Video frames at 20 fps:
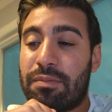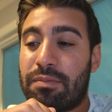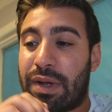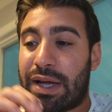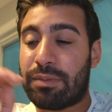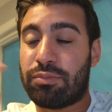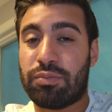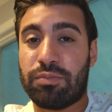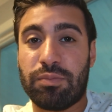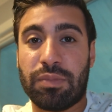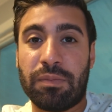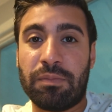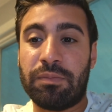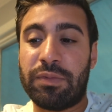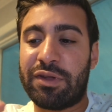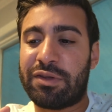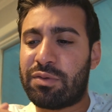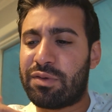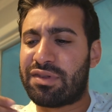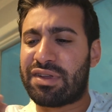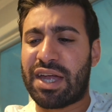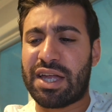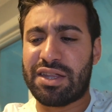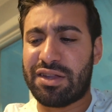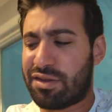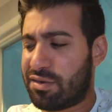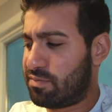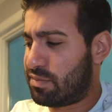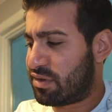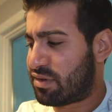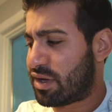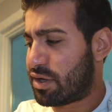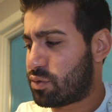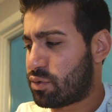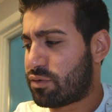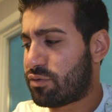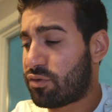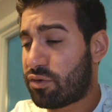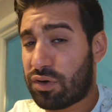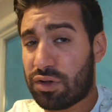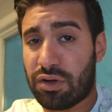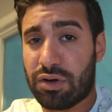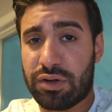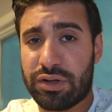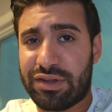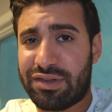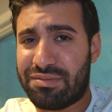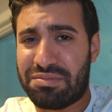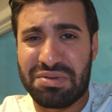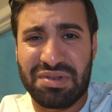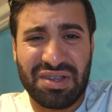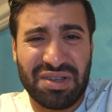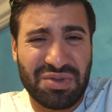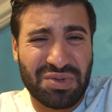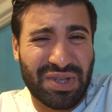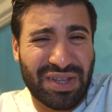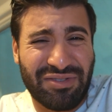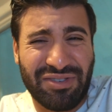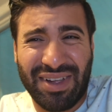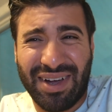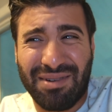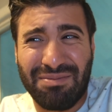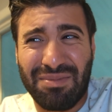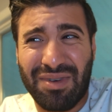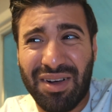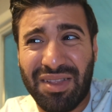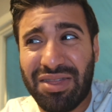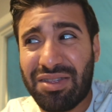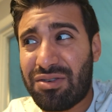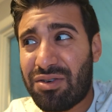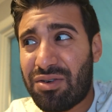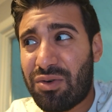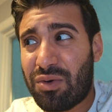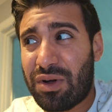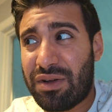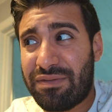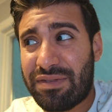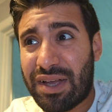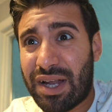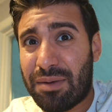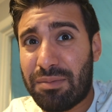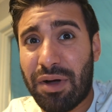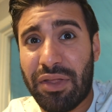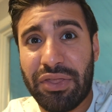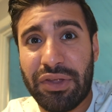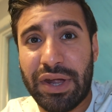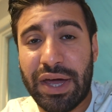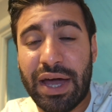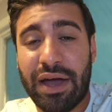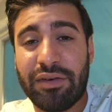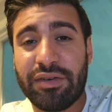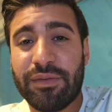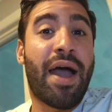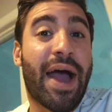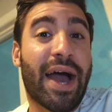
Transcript: like this has been scheduled for like a month, or if not a month and a half.